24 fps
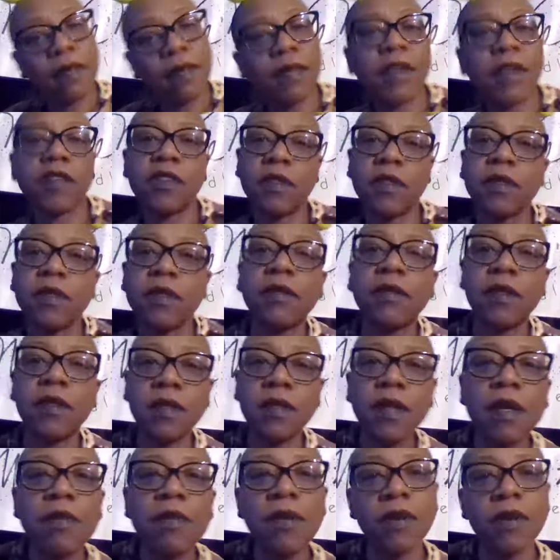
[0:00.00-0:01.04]
the
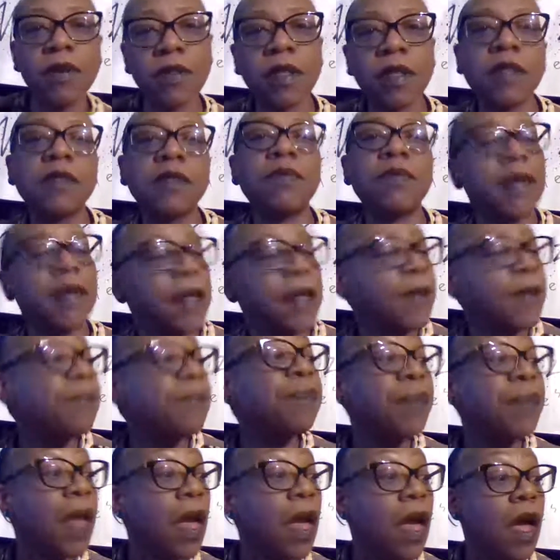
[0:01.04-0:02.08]
same music is playing.
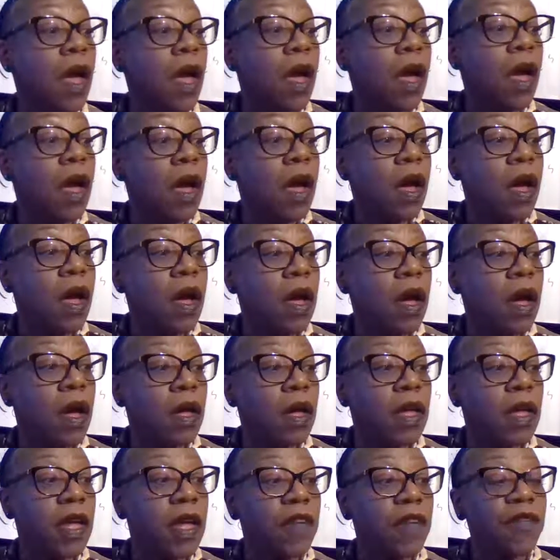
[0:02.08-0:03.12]

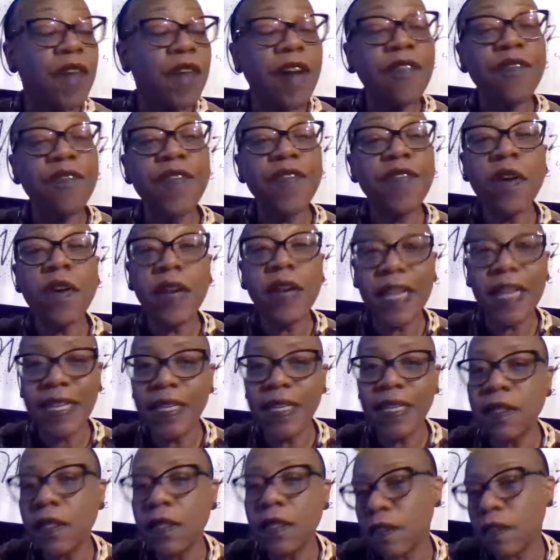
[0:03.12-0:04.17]
If I felt
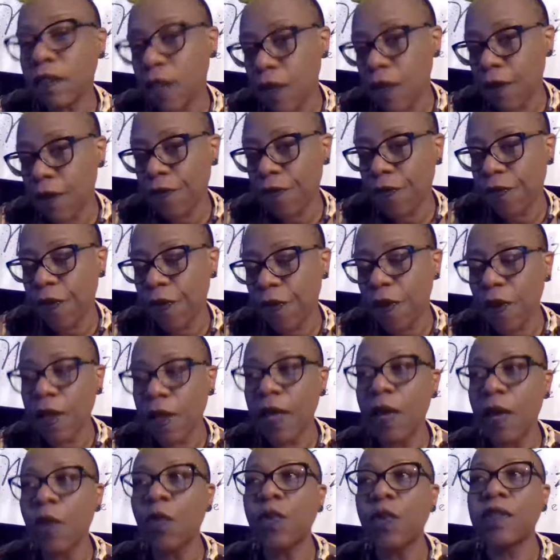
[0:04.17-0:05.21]
any discomfort,
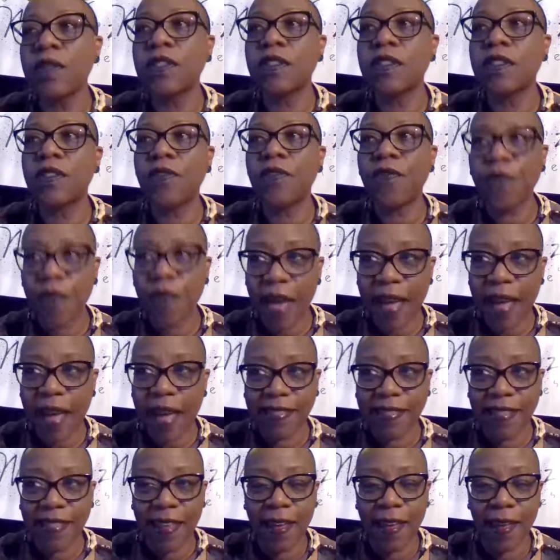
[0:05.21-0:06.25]
it was the
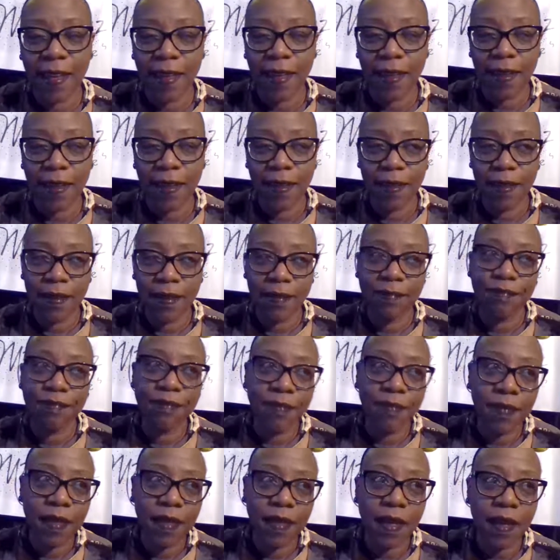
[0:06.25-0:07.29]
fact that,
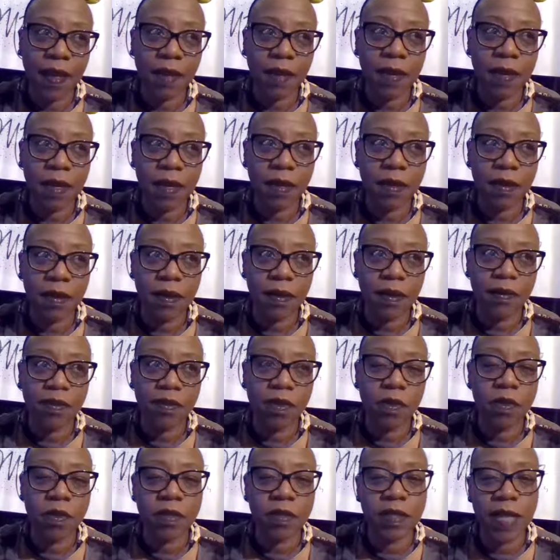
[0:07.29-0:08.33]
I mean, of
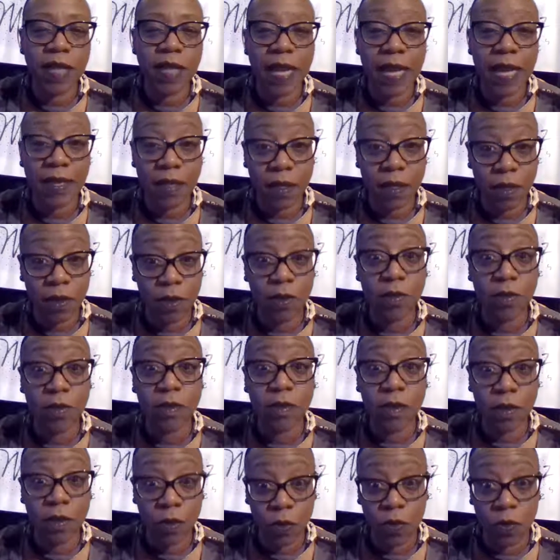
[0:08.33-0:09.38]
course, he had to use
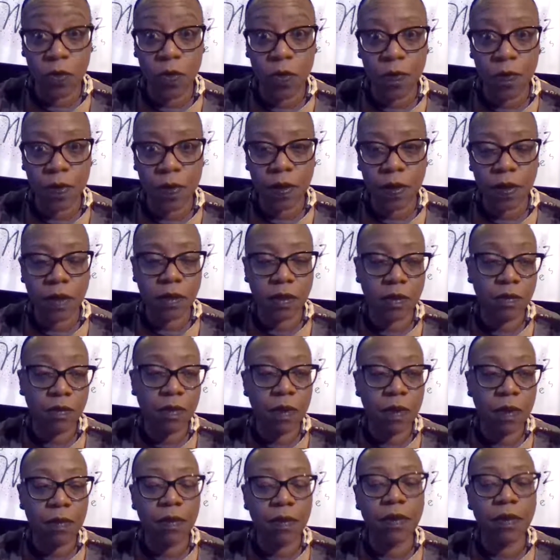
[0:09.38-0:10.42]
lube, because
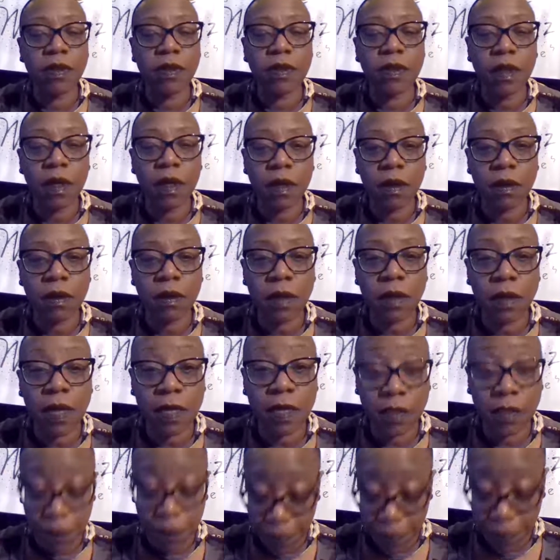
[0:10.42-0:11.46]
remember, it's a
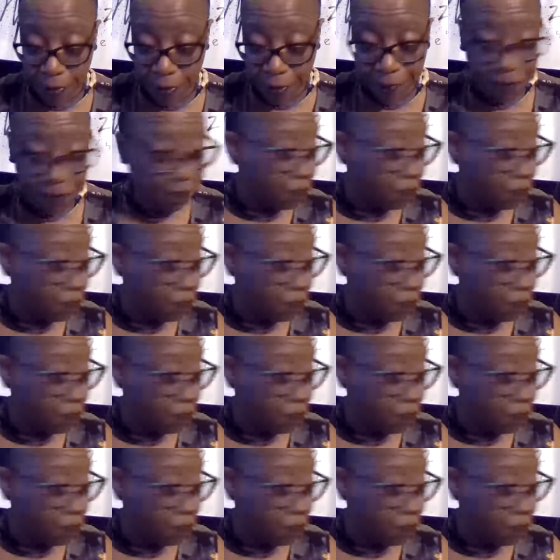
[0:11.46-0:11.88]
colonoscopy.